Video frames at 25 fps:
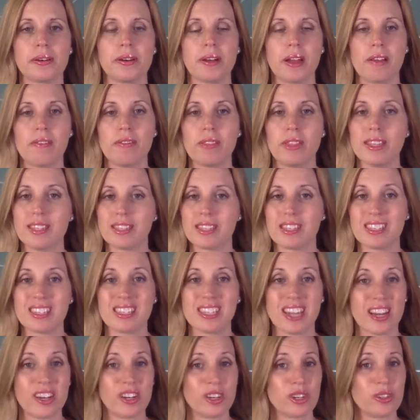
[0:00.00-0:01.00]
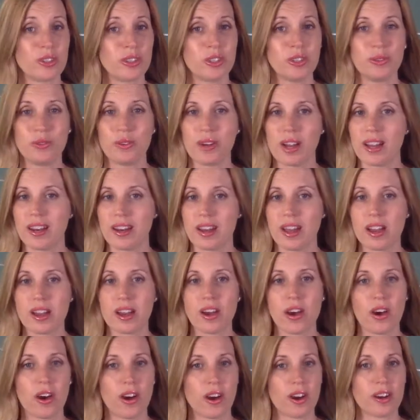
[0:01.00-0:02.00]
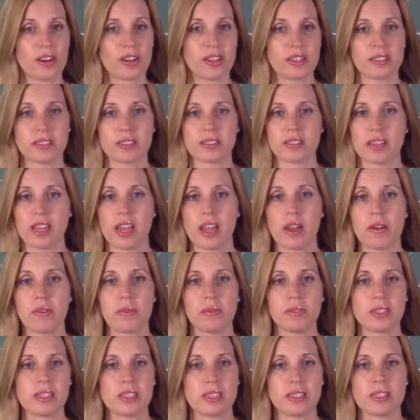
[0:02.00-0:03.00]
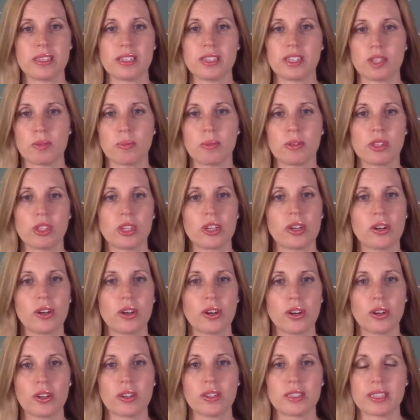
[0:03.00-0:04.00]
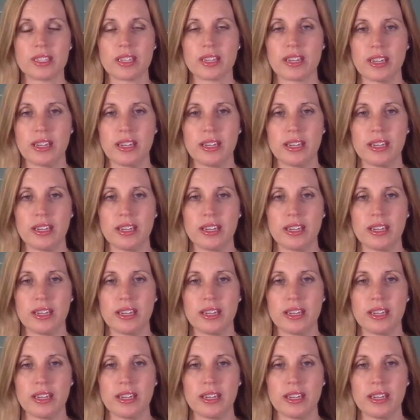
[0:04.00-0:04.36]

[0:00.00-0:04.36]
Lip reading: If this is tender, do not knock hard. Okay, but this isn't supposed to hurt.